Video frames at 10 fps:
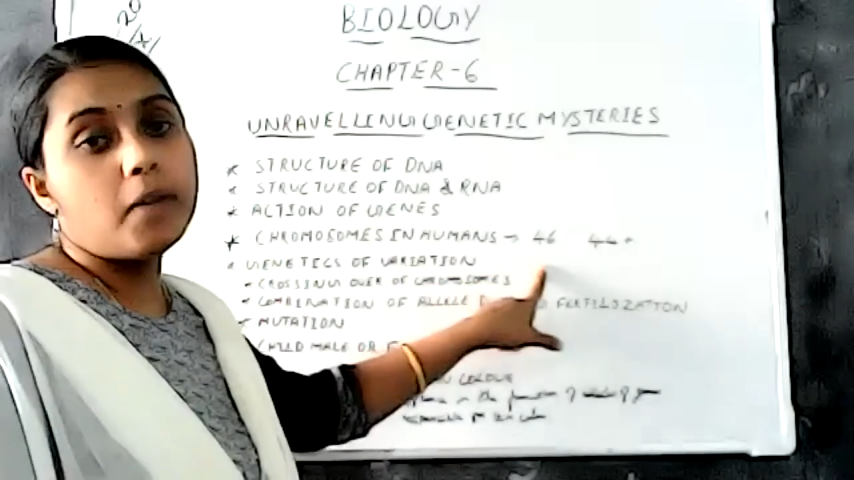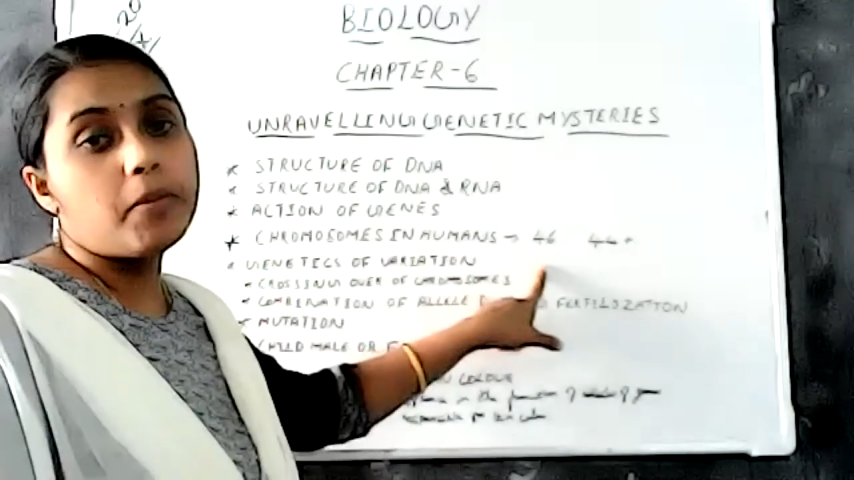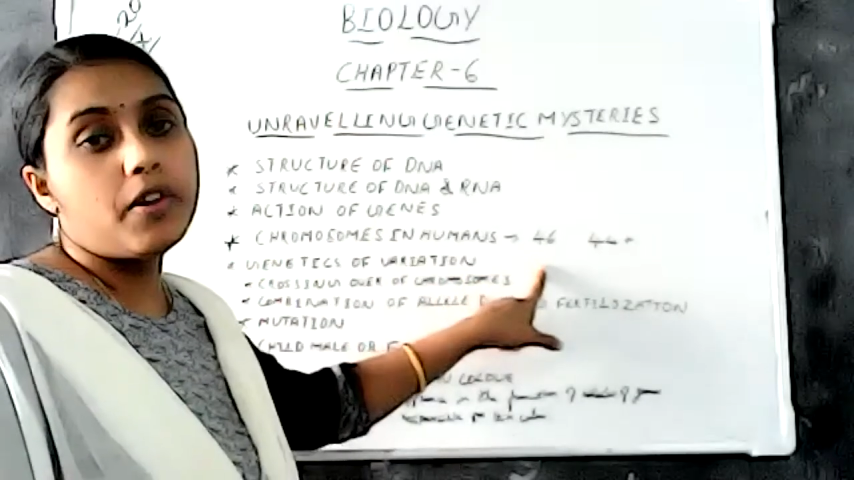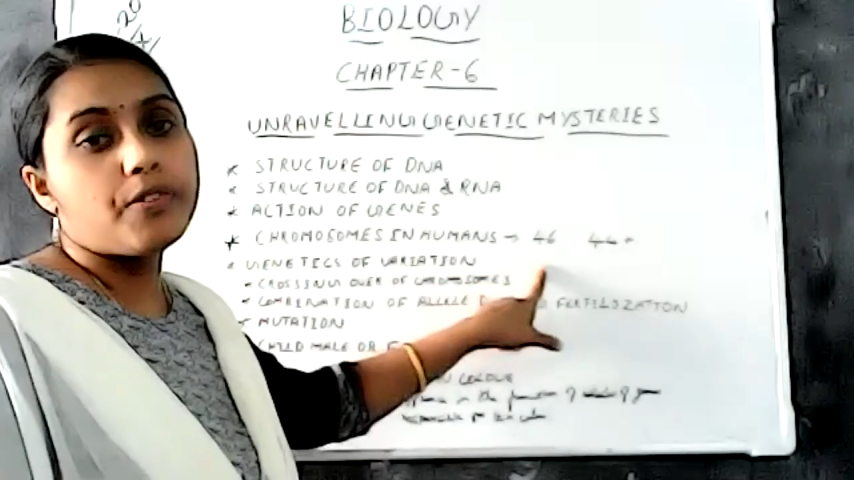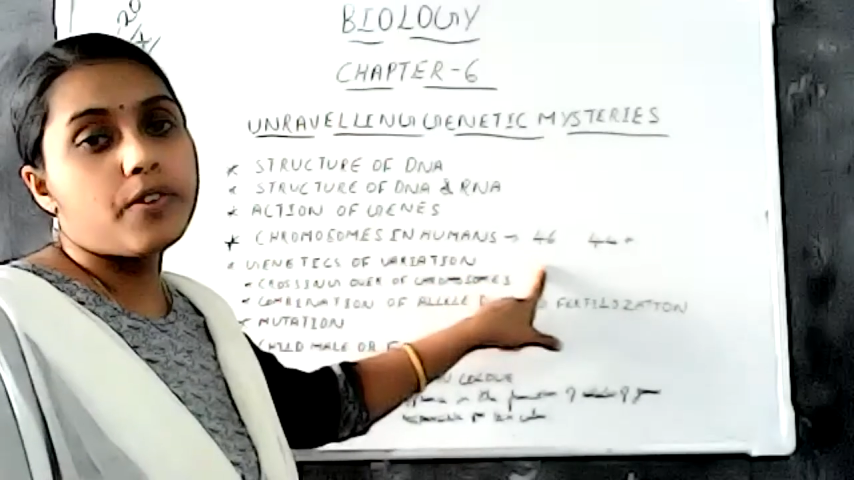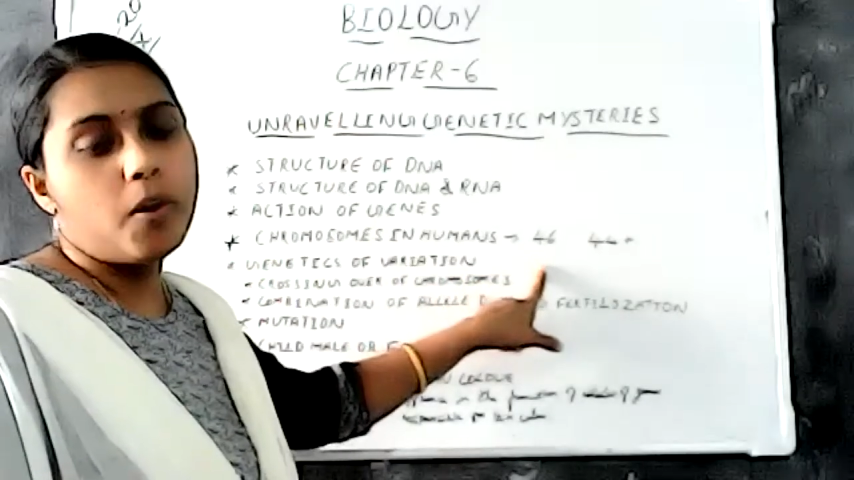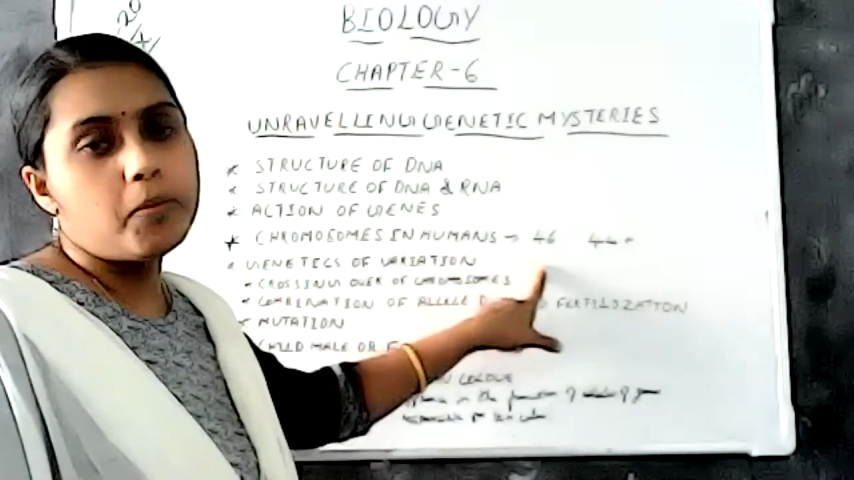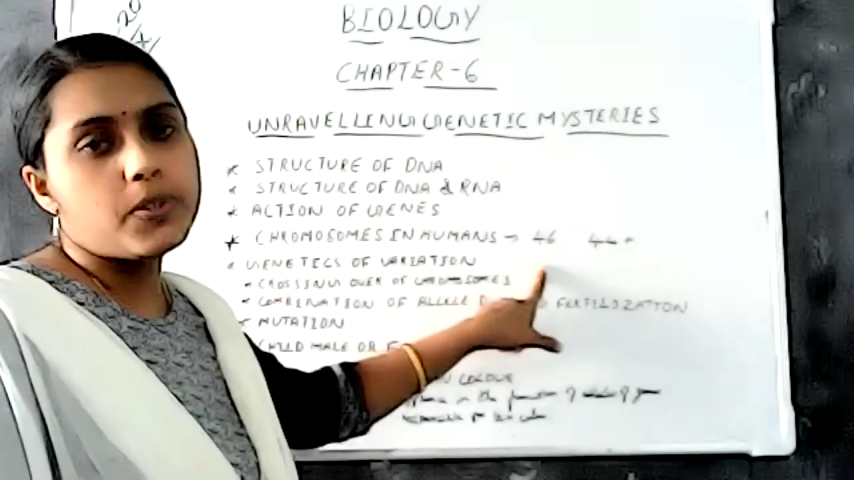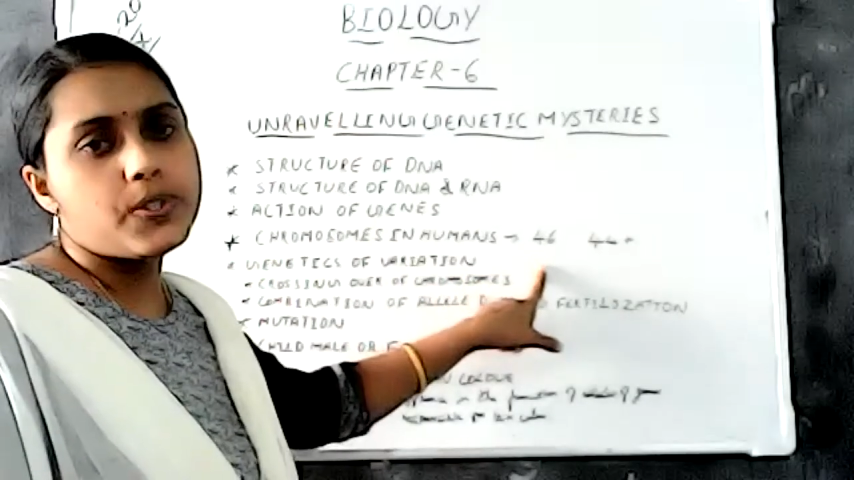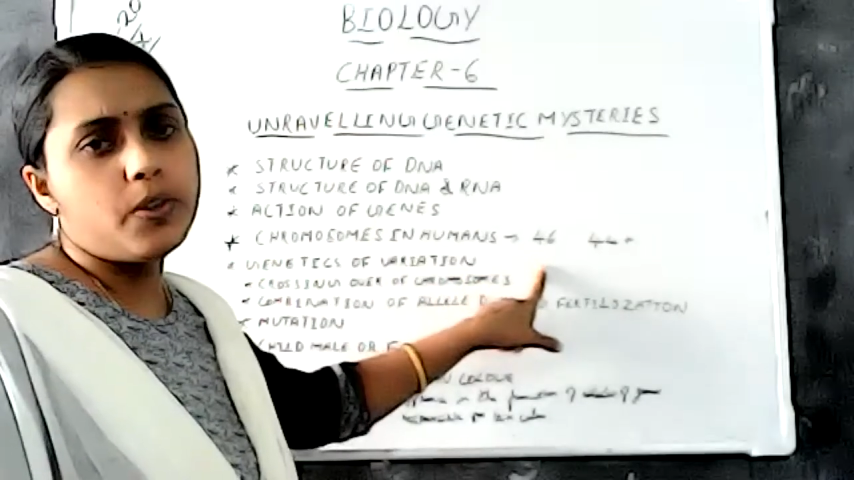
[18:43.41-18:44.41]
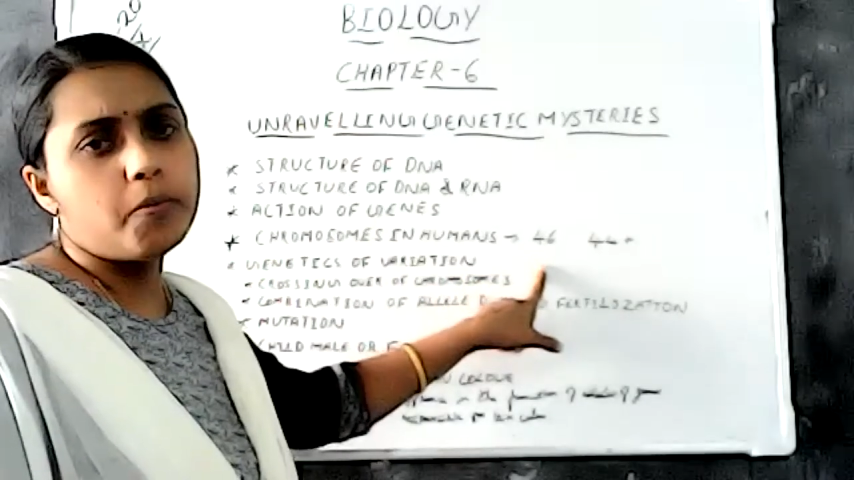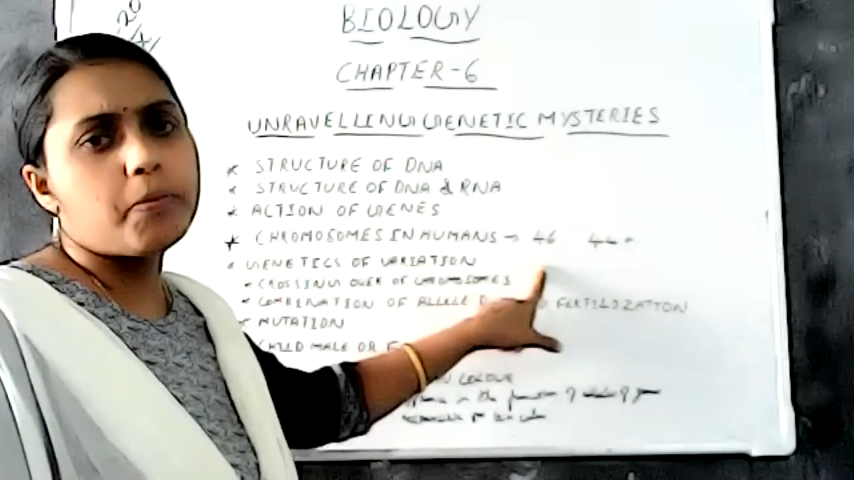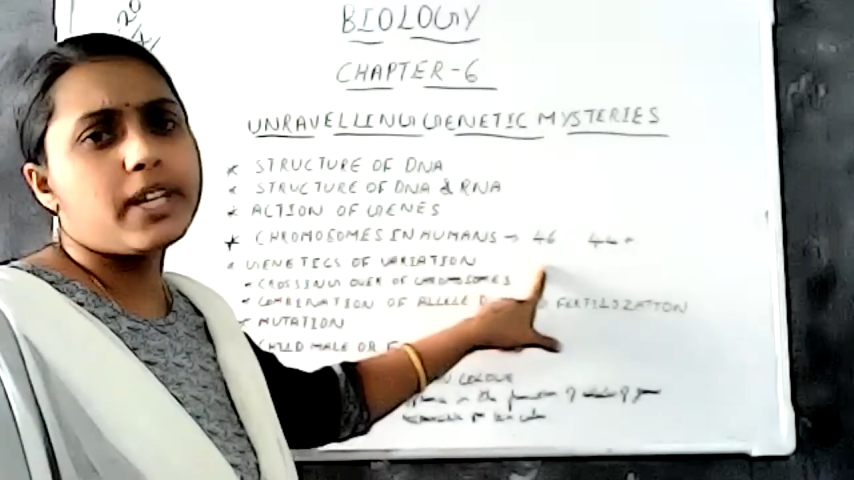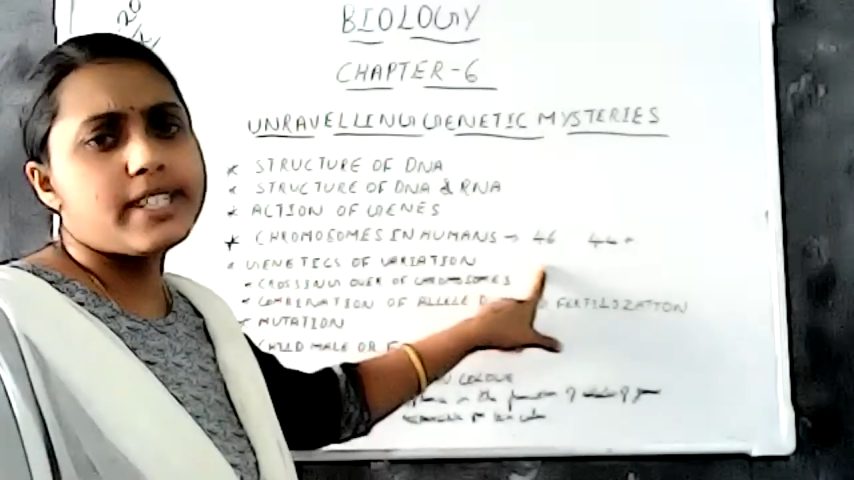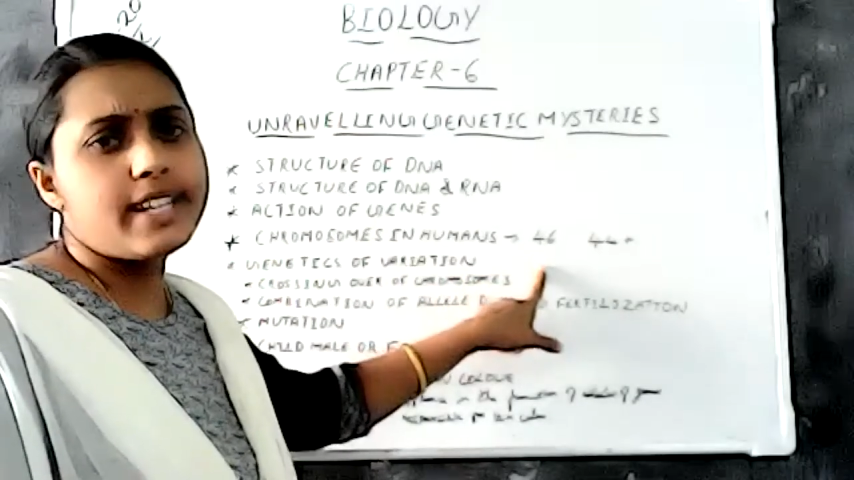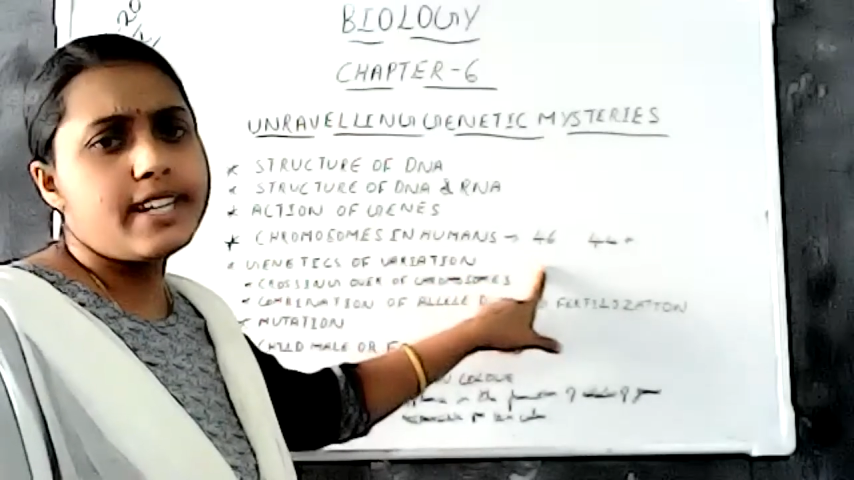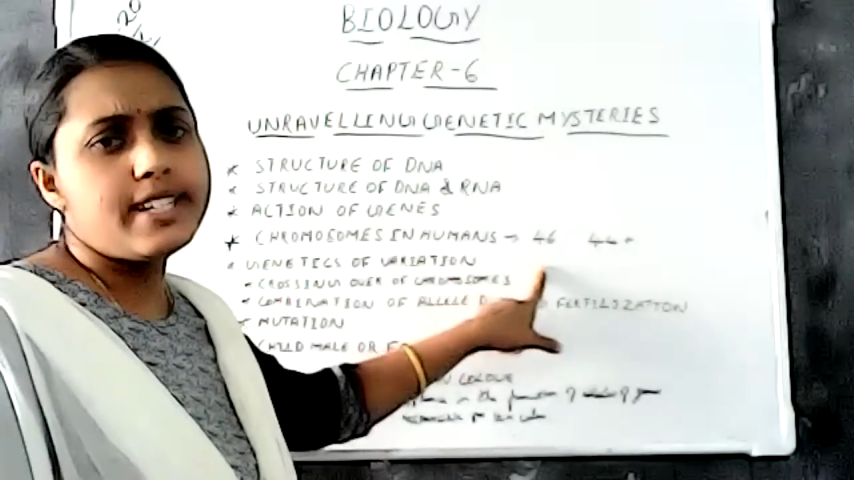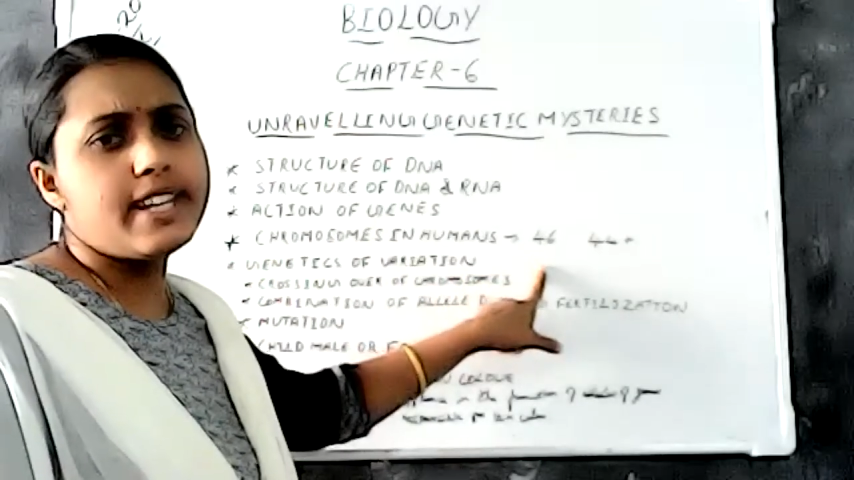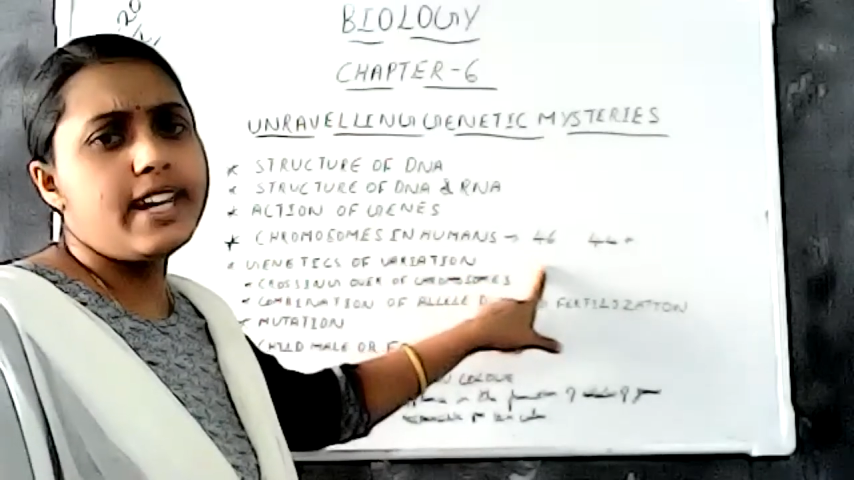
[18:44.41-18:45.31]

number of chromosomes present